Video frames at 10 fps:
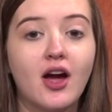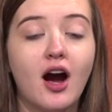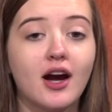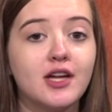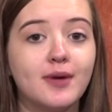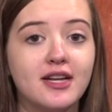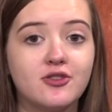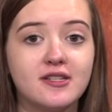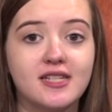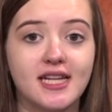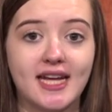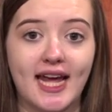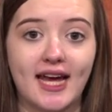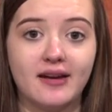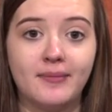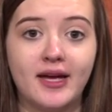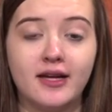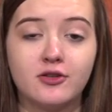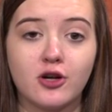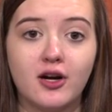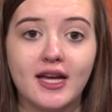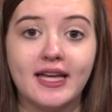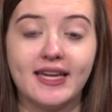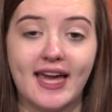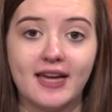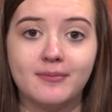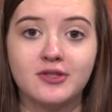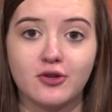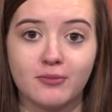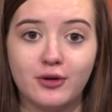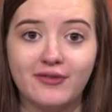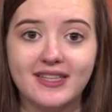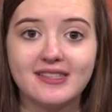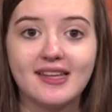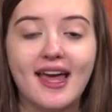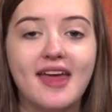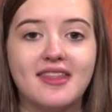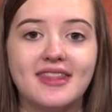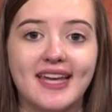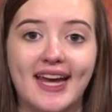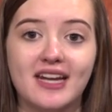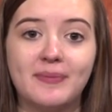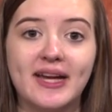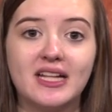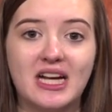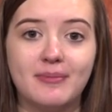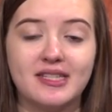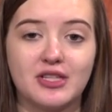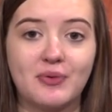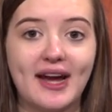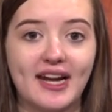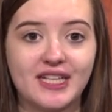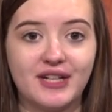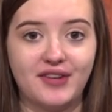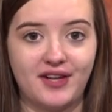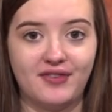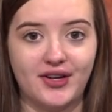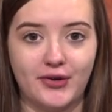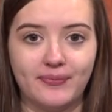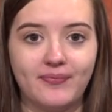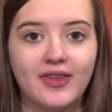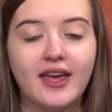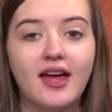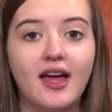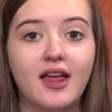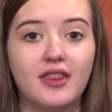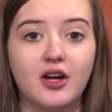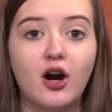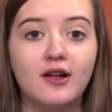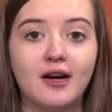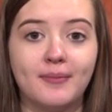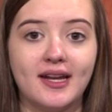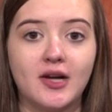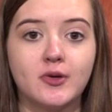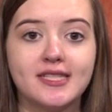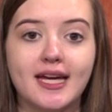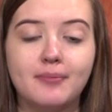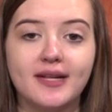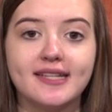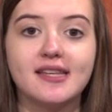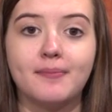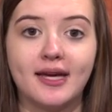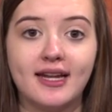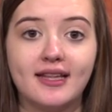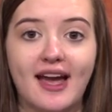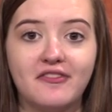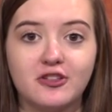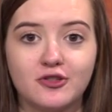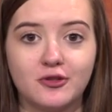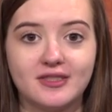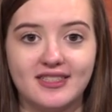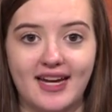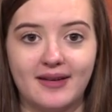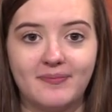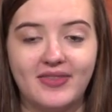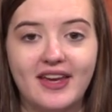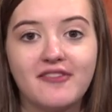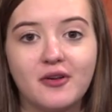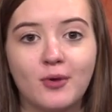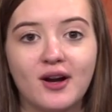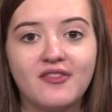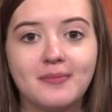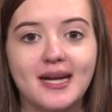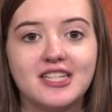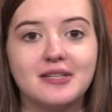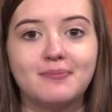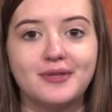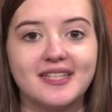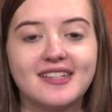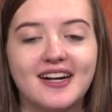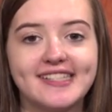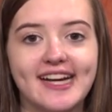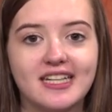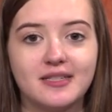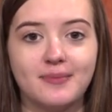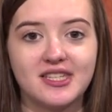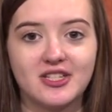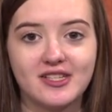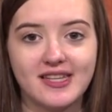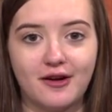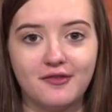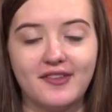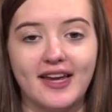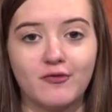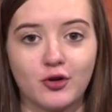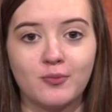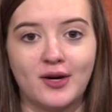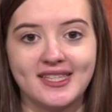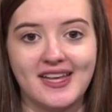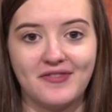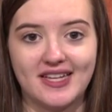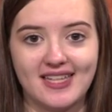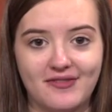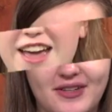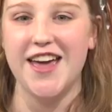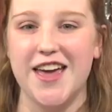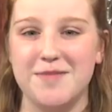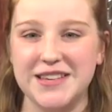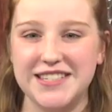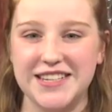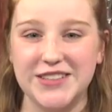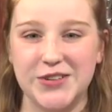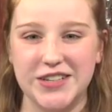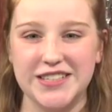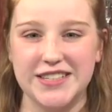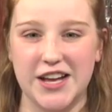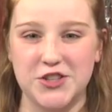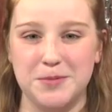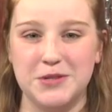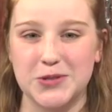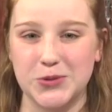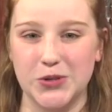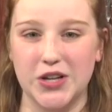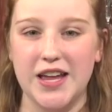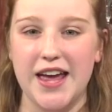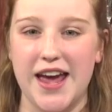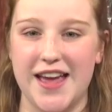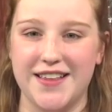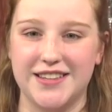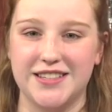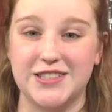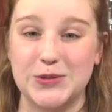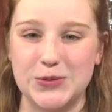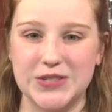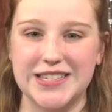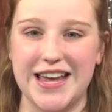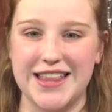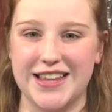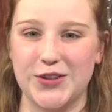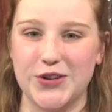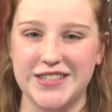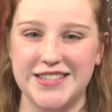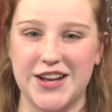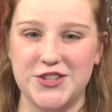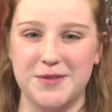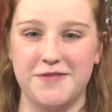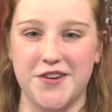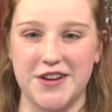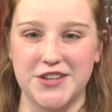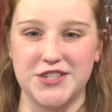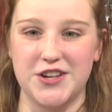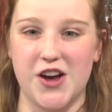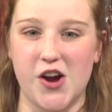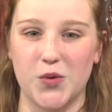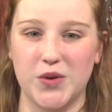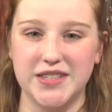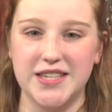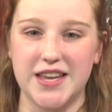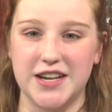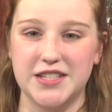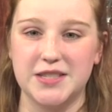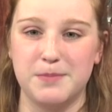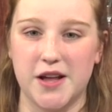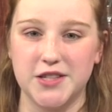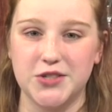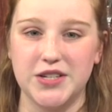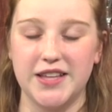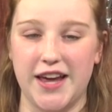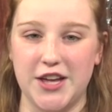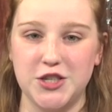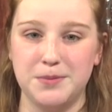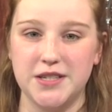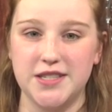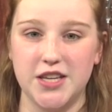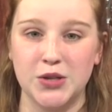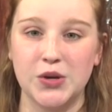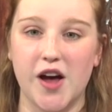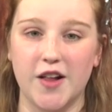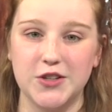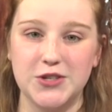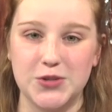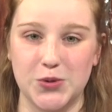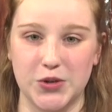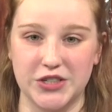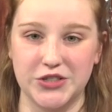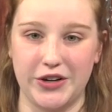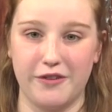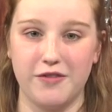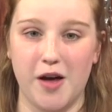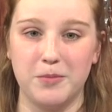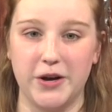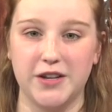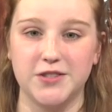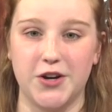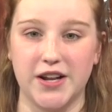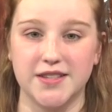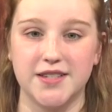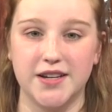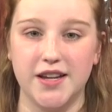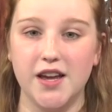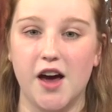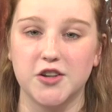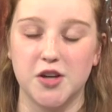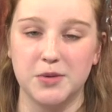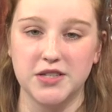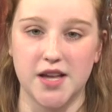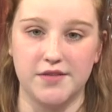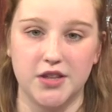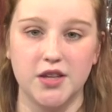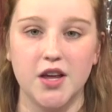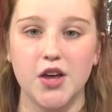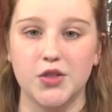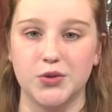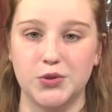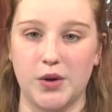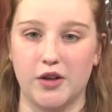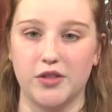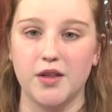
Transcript: Are you interested in anime drawing, games, or movies? Then the Anime Club is the right activity for you. The call out meeting will take place immediately after school today. For more information, please contact Mr. Self in room 177. MSD Lawrence Township School and Schools and the Lawrence Township Foundation are once again sponsoring the HBCU College Tour during fall break starting Sunday, October 7th through 12th.